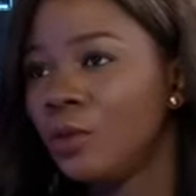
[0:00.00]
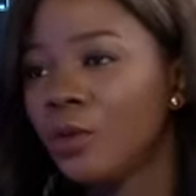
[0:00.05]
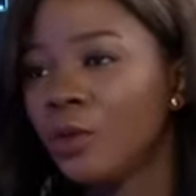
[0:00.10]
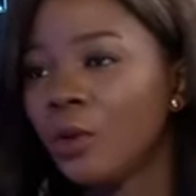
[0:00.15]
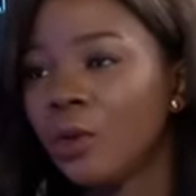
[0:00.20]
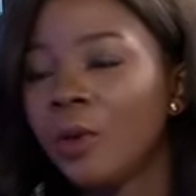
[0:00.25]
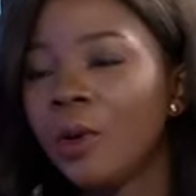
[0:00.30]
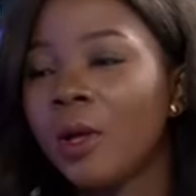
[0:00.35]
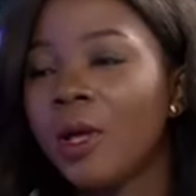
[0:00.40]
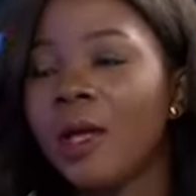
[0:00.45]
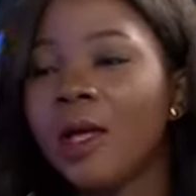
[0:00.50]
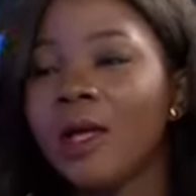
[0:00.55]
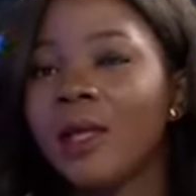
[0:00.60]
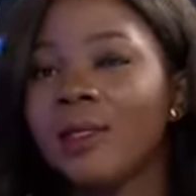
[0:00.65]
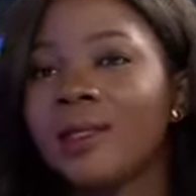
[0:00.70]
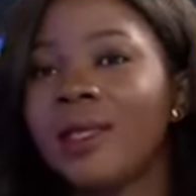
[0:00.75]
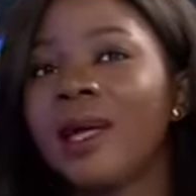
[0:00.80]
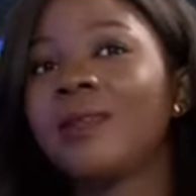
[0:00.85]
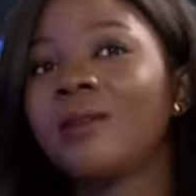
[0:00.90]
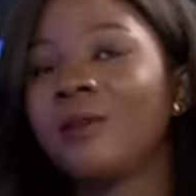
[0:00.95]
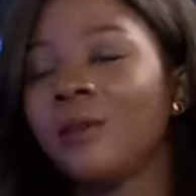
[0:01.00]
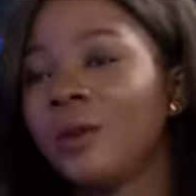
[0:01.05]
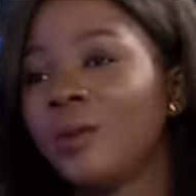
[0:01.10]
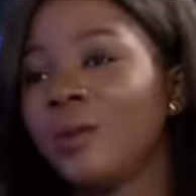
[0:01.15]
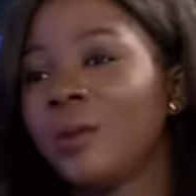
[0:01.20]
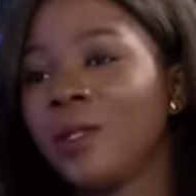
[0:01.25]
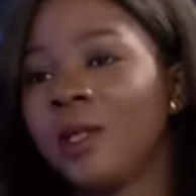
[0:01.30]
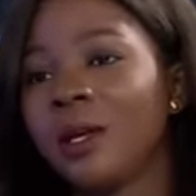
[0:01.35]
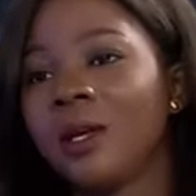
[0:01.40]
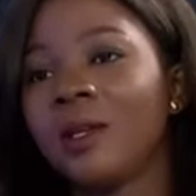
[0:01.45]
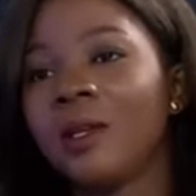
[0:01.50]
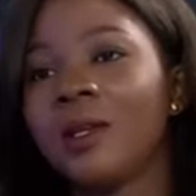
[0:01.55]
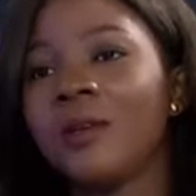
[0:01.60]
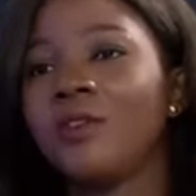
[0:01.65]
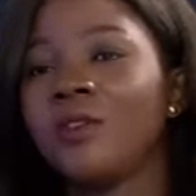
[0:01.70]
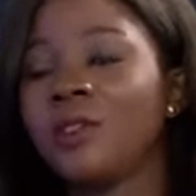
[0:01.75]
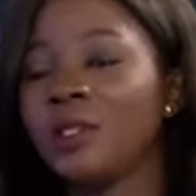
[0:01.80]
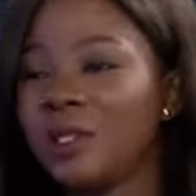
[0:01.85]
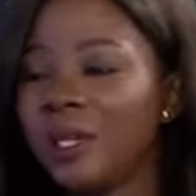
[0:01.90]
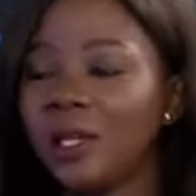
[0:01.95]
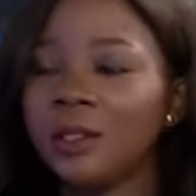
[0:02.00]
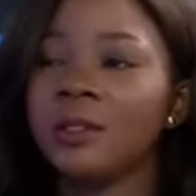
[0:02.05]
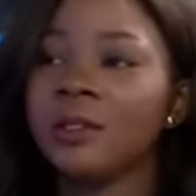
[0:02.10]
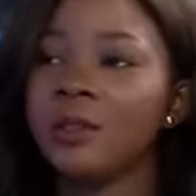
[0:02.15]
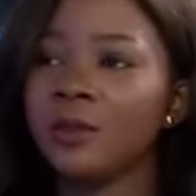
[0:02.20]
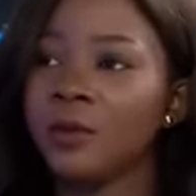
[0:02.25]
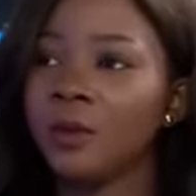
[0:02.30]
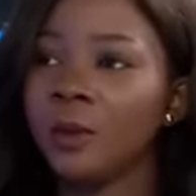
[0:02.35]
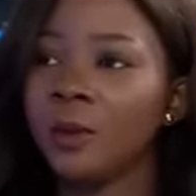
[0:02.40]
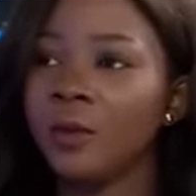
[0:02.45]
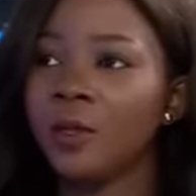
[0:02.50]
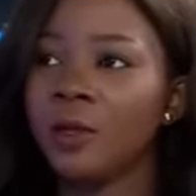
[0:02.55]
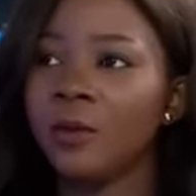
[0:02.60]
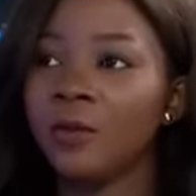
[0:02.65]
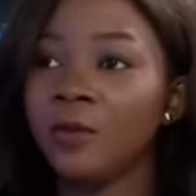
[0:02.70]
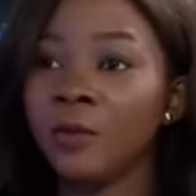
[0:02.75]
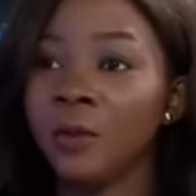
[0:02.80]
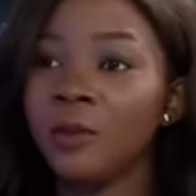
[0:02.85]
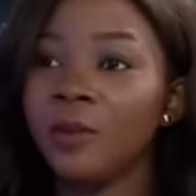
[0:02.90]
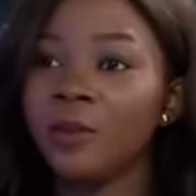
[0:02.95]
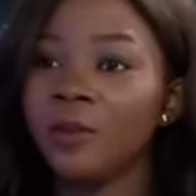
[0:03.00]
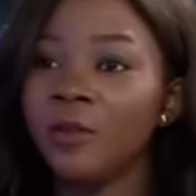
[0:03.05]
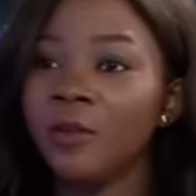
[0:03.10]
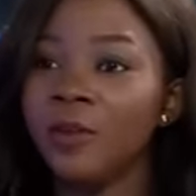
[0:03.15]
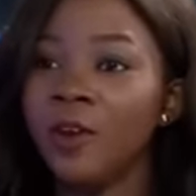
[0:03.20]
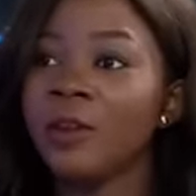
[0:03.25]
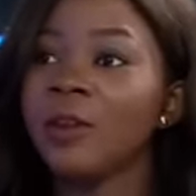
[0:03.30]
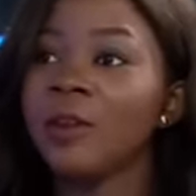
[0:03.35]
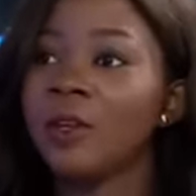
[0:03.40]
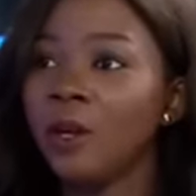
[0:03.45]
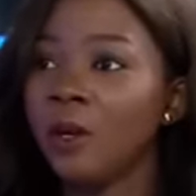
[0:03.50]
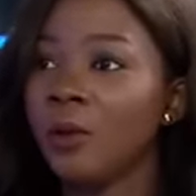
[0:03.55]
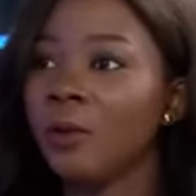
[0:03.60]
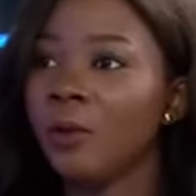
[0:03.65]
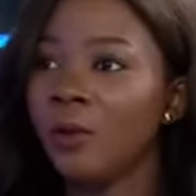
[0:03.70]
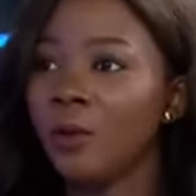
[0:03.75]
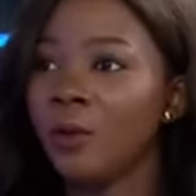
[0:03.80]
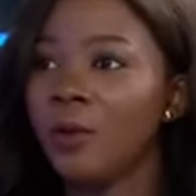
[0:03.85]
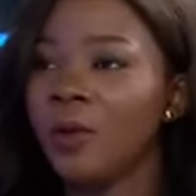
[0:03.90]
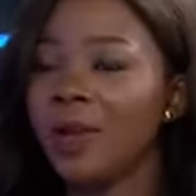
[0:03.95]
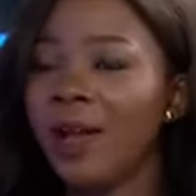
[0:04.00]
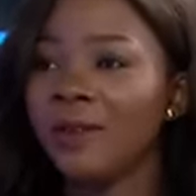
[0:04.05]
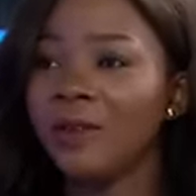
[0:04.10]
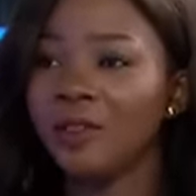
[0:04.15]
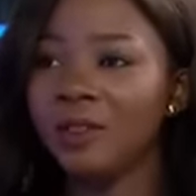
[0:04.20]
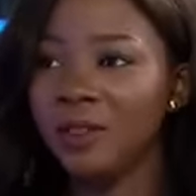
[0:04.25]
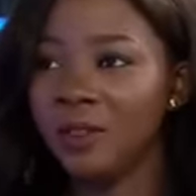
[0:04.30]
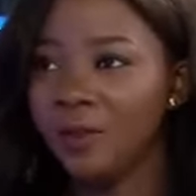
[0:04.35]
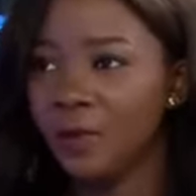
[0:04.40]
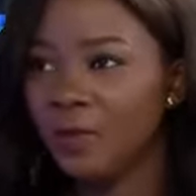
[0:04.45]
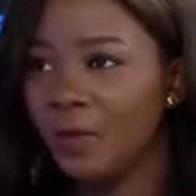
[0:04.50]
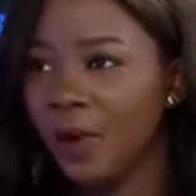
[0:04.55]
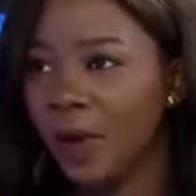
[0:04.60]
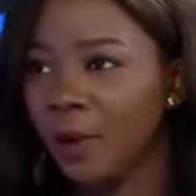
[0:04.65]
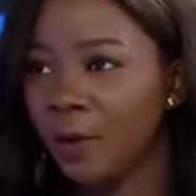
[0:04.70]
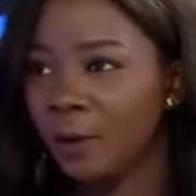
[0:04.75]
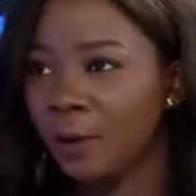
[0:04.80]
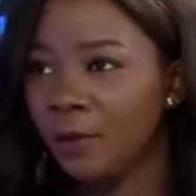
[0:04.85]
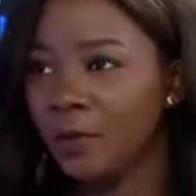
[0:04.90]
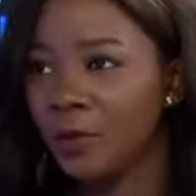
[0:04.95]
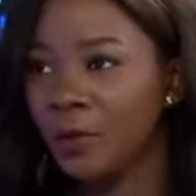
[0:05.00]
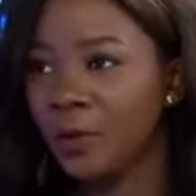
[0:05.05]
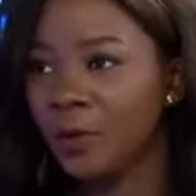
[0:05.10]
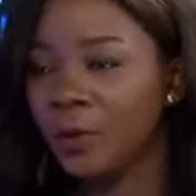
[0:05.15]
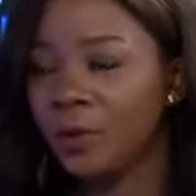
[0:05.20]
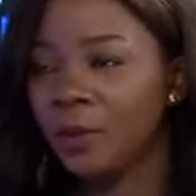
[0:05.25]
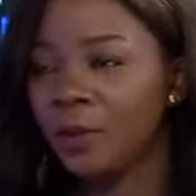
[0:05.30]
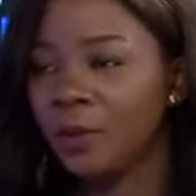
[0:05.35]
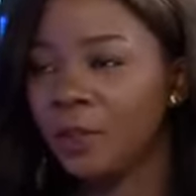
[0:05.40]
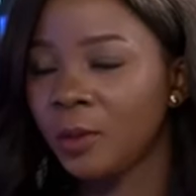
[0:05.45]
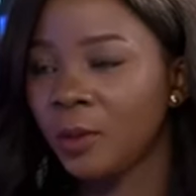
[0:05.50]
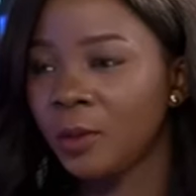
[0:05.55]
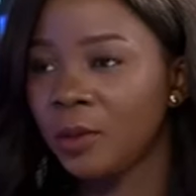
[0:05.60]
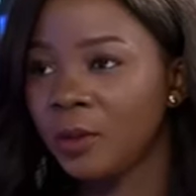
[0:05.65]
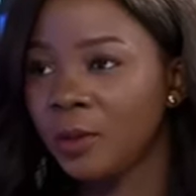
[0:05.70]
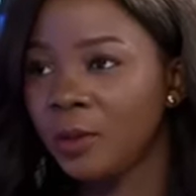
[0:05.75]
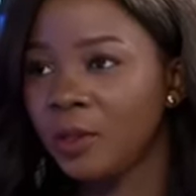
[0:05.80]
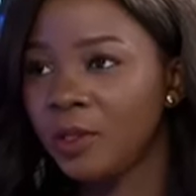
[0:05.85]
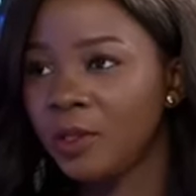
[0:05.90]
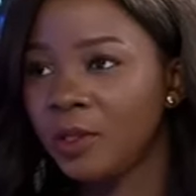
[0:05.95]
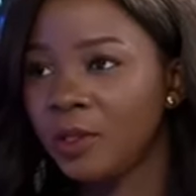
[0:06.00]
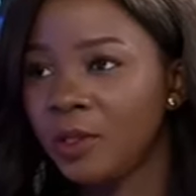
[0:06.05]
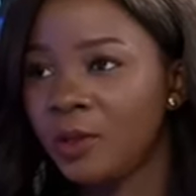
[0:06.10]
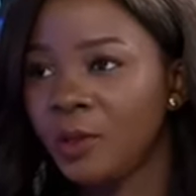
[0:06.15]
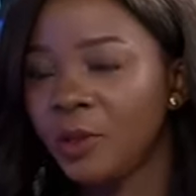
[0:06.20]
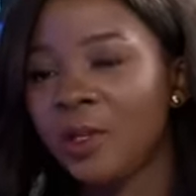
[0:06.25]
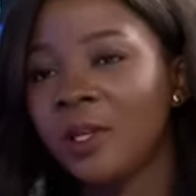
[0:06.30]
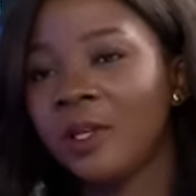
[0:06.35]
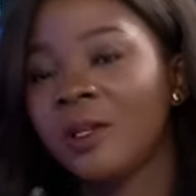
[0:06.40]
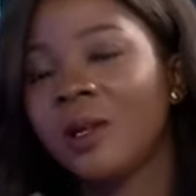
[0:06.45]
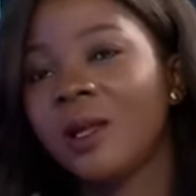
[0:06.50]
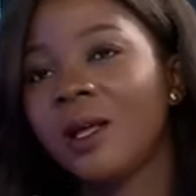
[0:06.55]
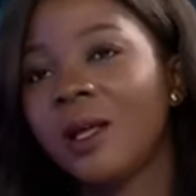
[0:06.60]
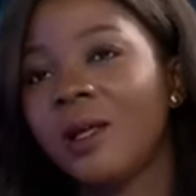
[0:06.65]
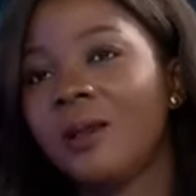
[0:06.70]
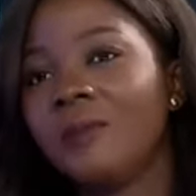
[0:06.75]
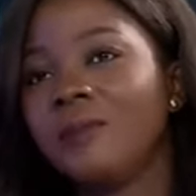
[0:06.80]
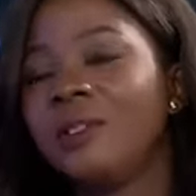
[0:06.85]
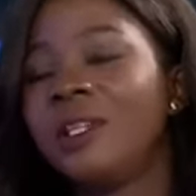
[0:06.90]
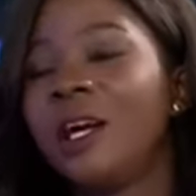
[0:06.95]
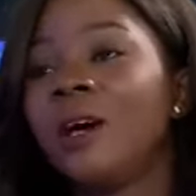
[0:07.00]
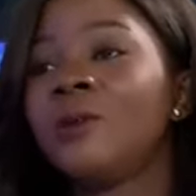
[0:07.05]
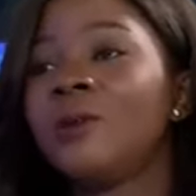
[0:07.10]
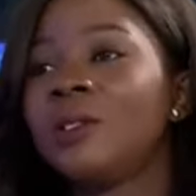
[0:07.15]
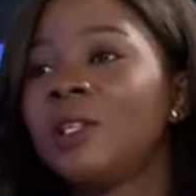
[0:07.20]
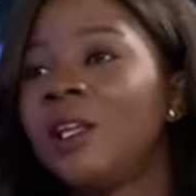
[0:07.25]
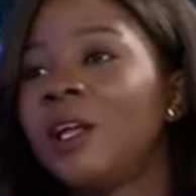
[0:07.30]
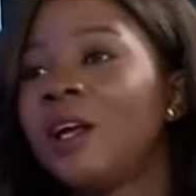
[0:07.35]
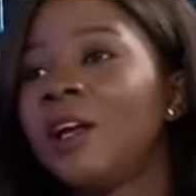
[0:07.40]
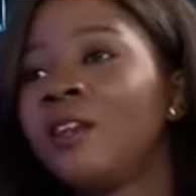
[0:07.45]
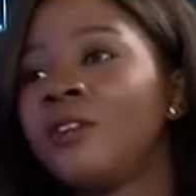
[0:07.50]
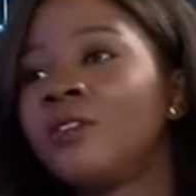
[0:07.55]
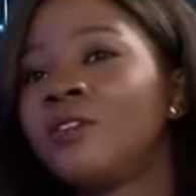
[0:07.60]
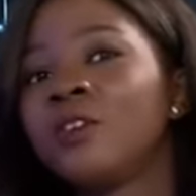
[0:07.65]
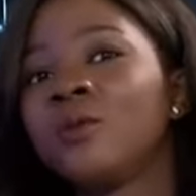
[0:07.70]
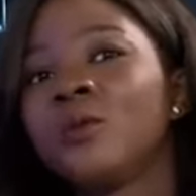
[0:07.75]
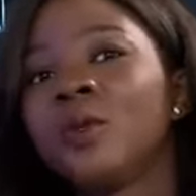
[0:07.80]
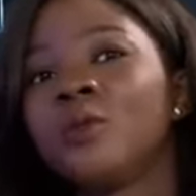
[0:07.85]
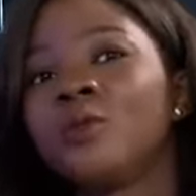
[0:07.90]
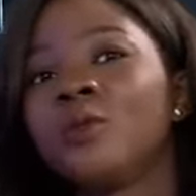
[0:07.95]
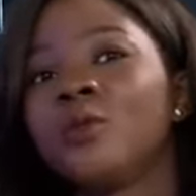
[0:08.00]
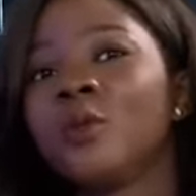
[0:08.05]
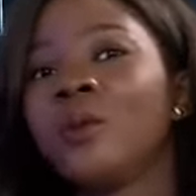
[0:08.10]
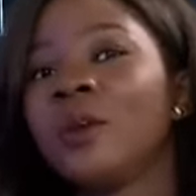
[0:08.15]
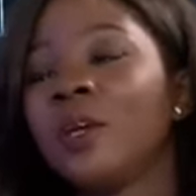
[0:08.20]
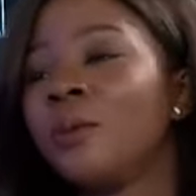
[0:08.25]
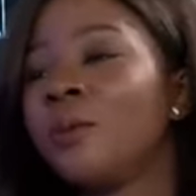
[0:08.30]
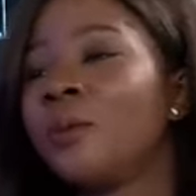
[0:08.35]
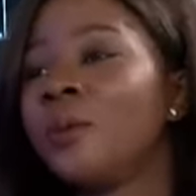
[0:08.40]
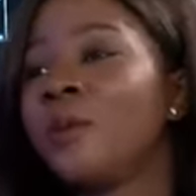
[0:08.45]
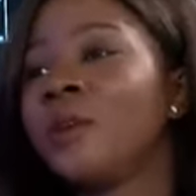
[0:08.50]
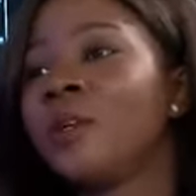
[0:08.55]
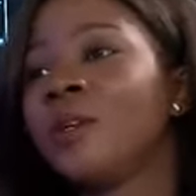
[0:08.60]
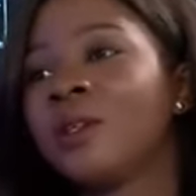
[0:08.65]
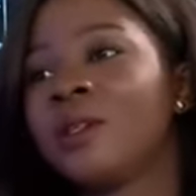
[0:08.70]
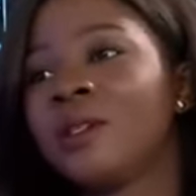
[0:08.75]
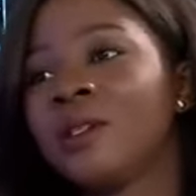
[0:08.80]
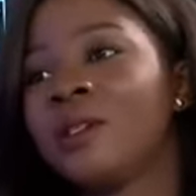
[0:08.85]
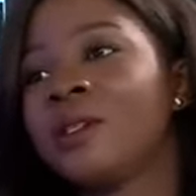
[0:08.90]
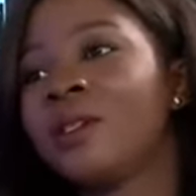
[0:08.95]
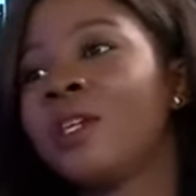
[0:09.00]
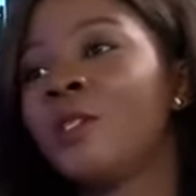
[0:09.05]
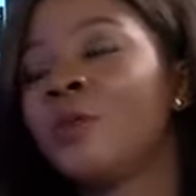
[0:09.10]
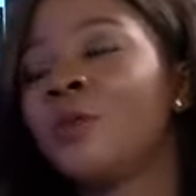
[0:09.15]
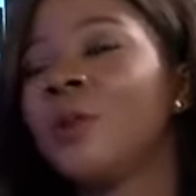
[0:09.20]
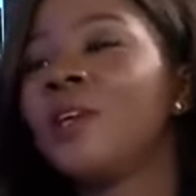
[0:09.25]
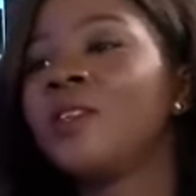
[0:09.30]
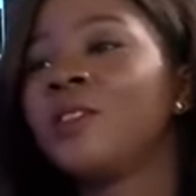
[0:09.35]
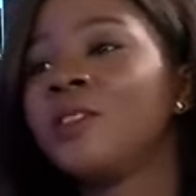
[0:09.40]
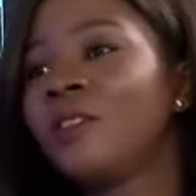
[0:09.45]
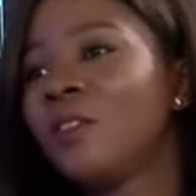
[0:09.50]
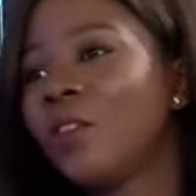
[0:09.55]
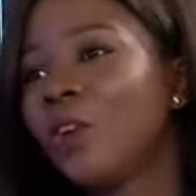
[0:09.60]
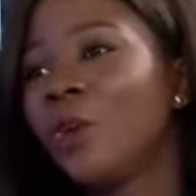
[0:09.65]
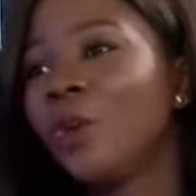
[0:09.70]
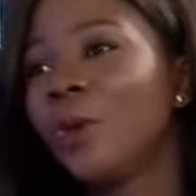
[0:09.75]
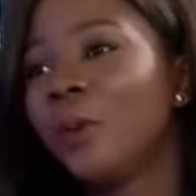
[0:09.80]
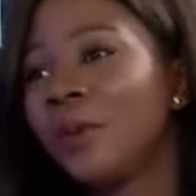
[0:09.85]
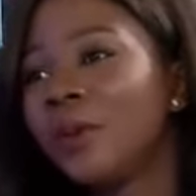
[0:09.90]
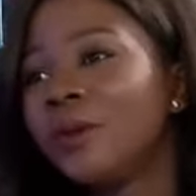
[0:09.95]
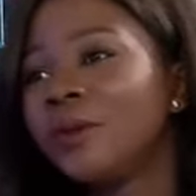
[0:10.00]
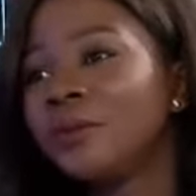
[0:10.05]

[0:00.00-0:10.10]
So that taught me that if you're starting off something from the very get-go, you have to define all of these roles and responsibilities so that down the line, some people don't get burned out and decide to exit the club.